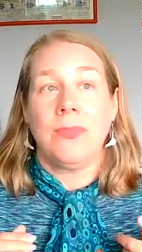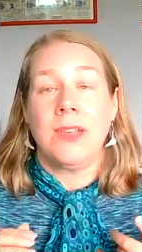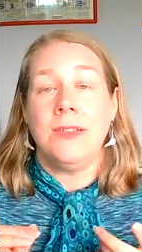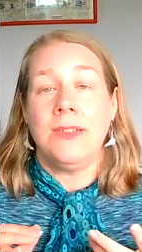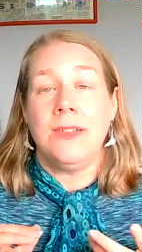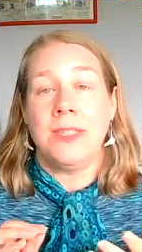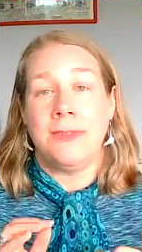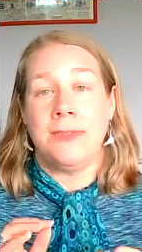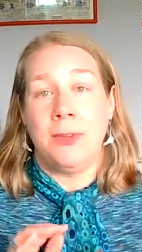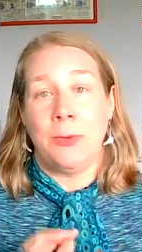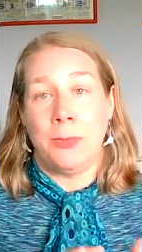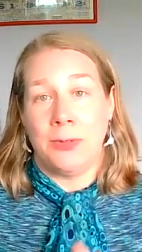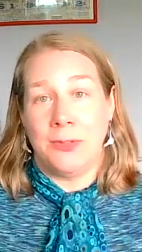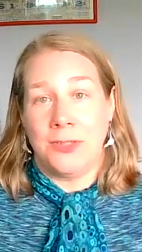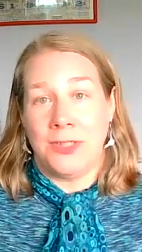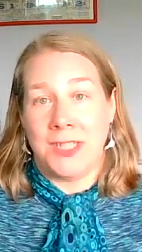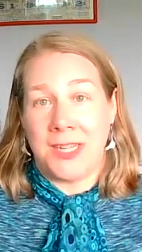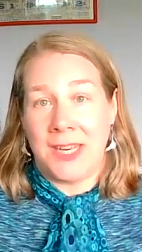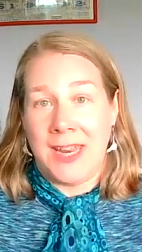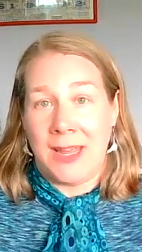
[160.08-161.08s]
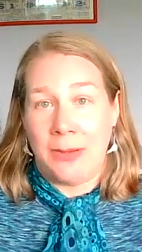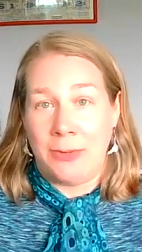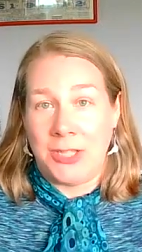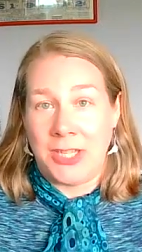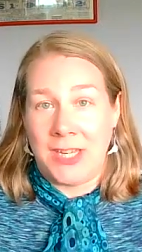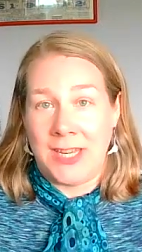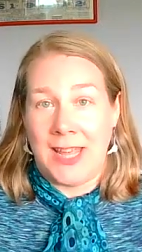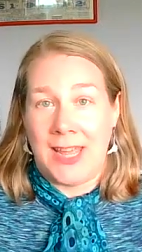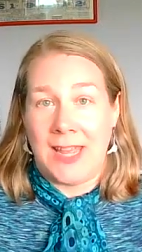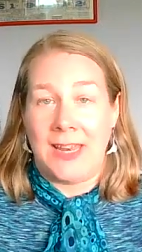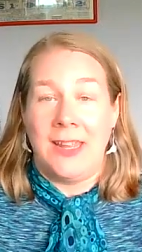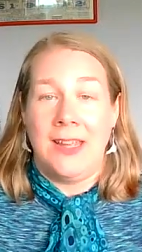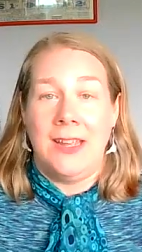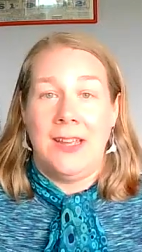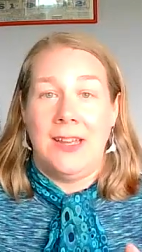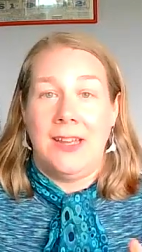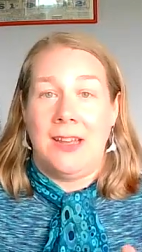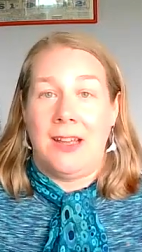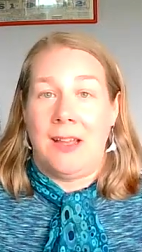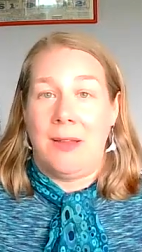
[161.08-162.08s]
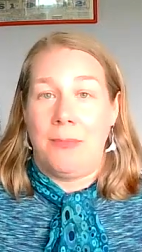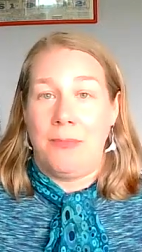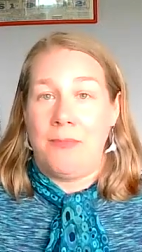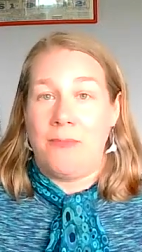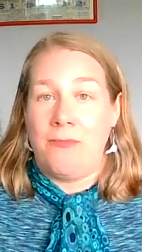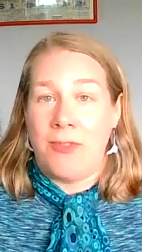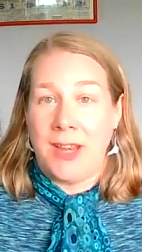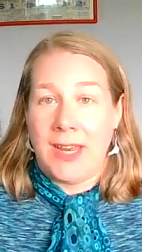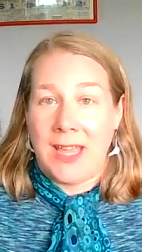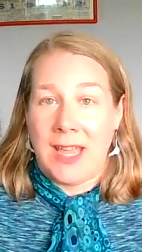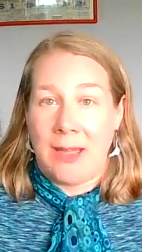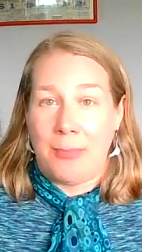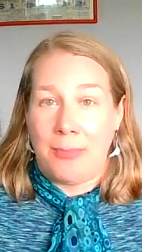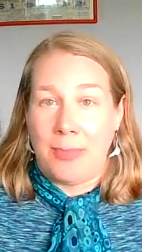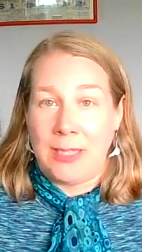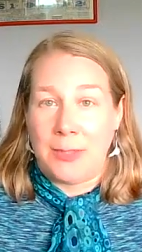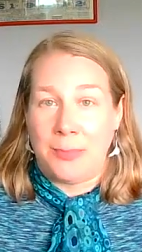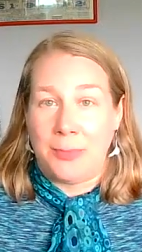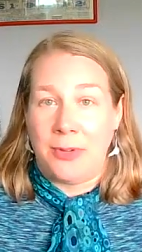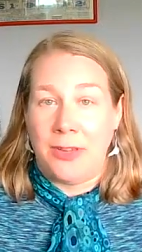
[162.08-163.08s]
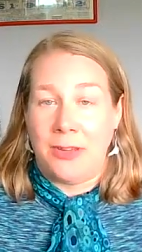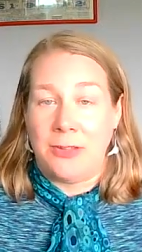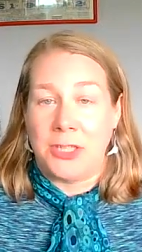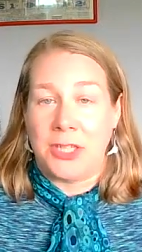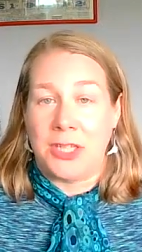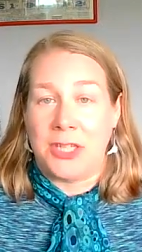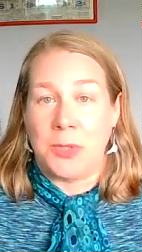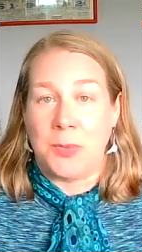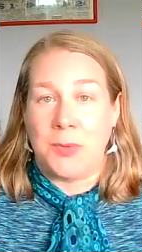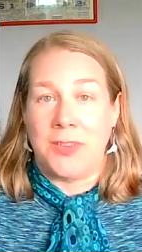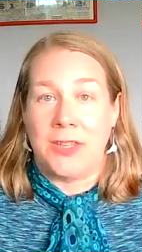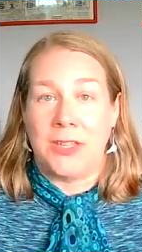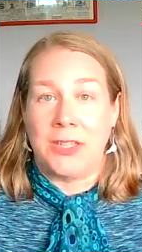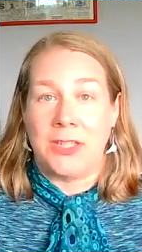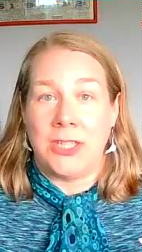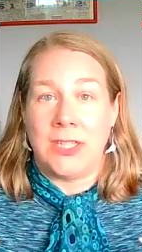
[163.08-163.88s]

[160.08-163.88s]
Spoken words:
So if you want to connect with Jeanette, I'm really happy to put you in touch with her.